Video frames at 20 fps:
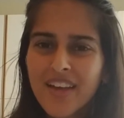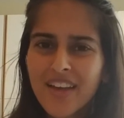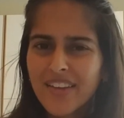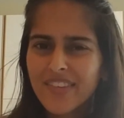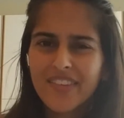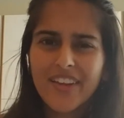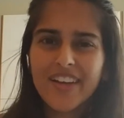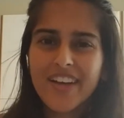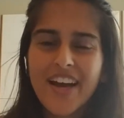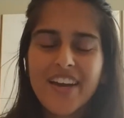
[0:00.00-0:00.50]

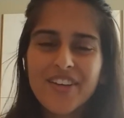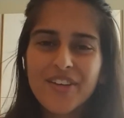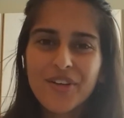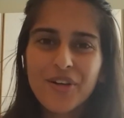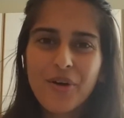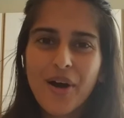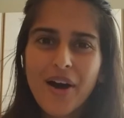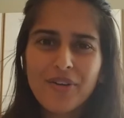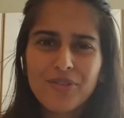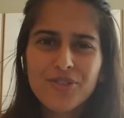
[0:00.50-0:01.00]
like, I don't know,
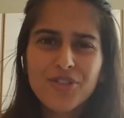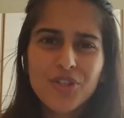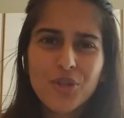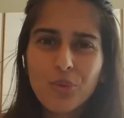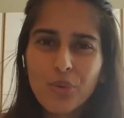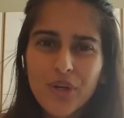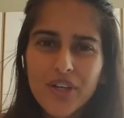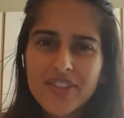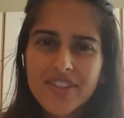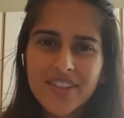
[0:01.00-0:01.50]
go out into the
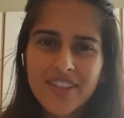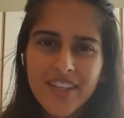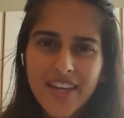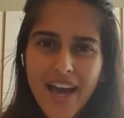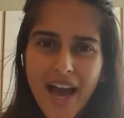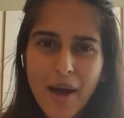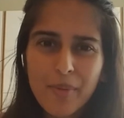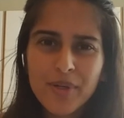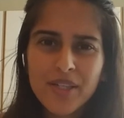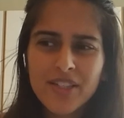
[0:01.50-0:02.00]
woods in the
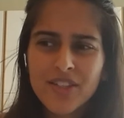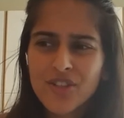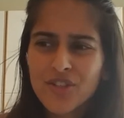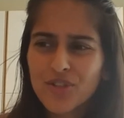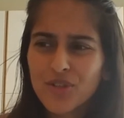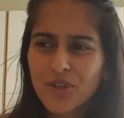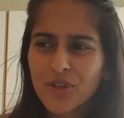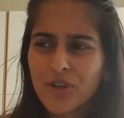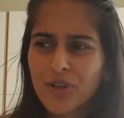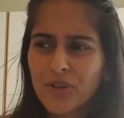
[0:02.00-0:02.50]
cabins,
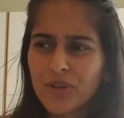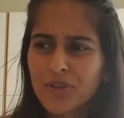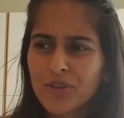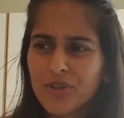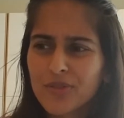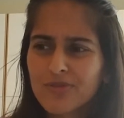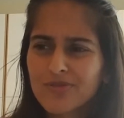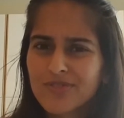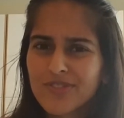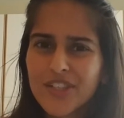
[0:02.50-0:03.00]
or,
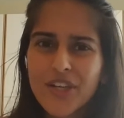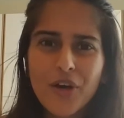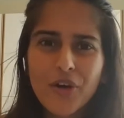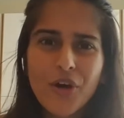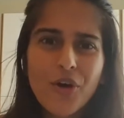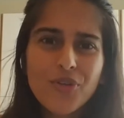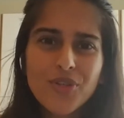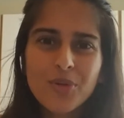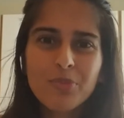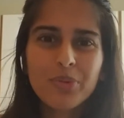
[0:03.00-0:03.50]
you know,
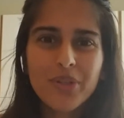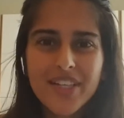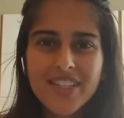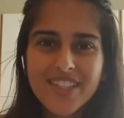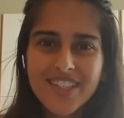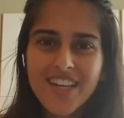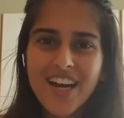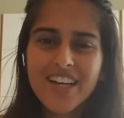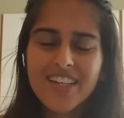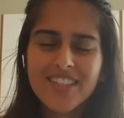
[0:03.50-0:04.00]
go someplace
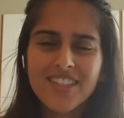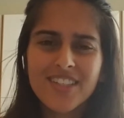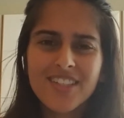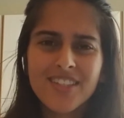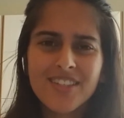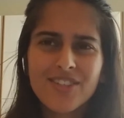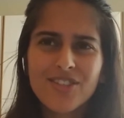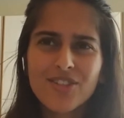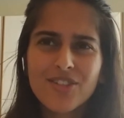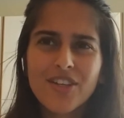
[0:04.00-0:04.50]
nice
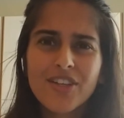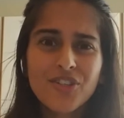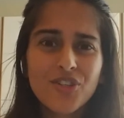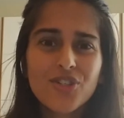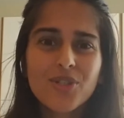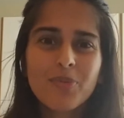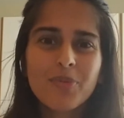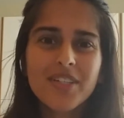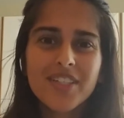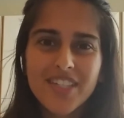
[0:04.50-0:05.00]
and do
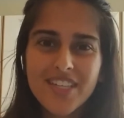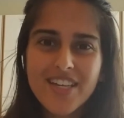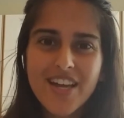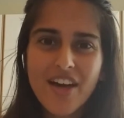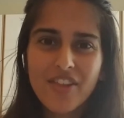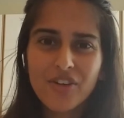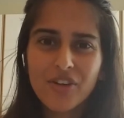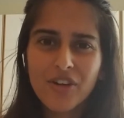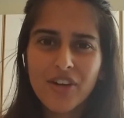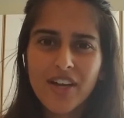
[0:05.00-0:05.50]
something
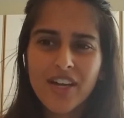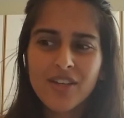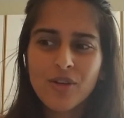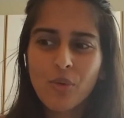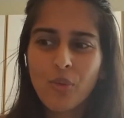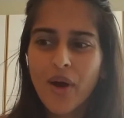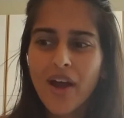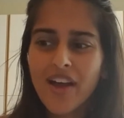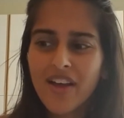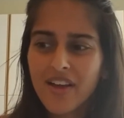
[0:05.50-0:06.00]
together in a
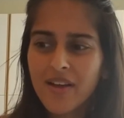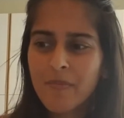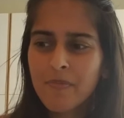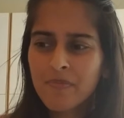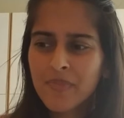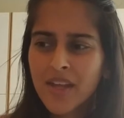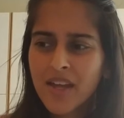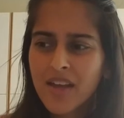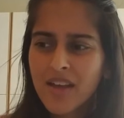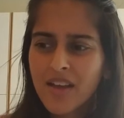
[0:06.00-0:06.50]
way,
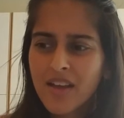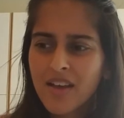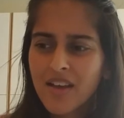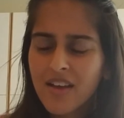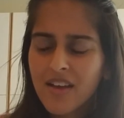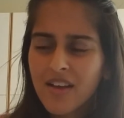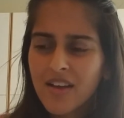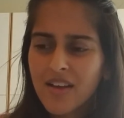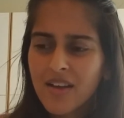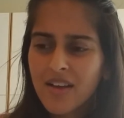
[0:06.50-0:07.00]

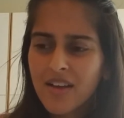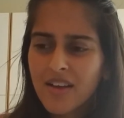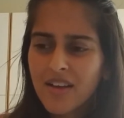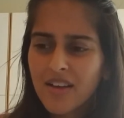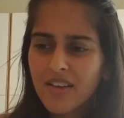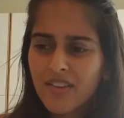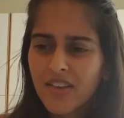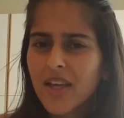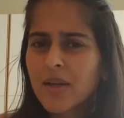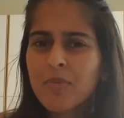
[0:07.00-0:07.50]

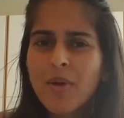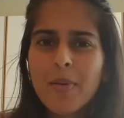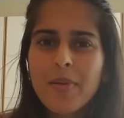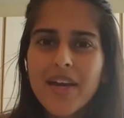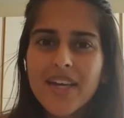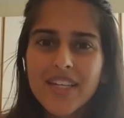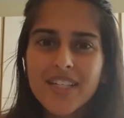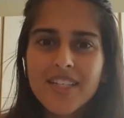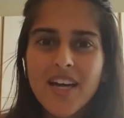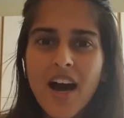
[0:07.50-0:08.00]
like maybe
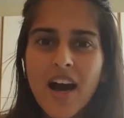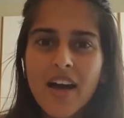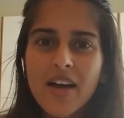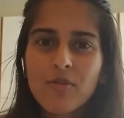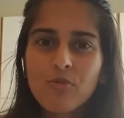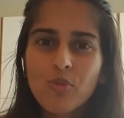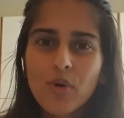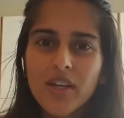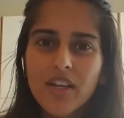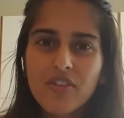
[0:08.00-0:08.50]
at a
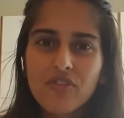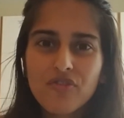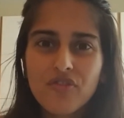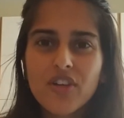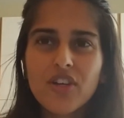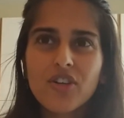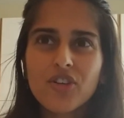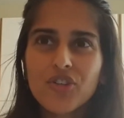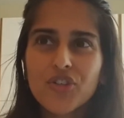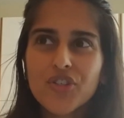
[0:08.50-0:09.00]
time when it
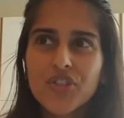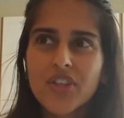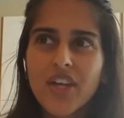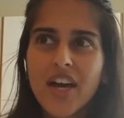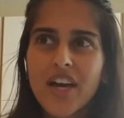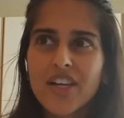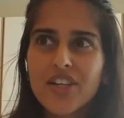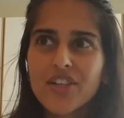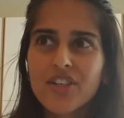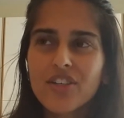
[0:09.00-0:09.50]
feels
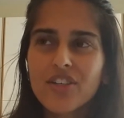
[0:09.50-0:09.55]
like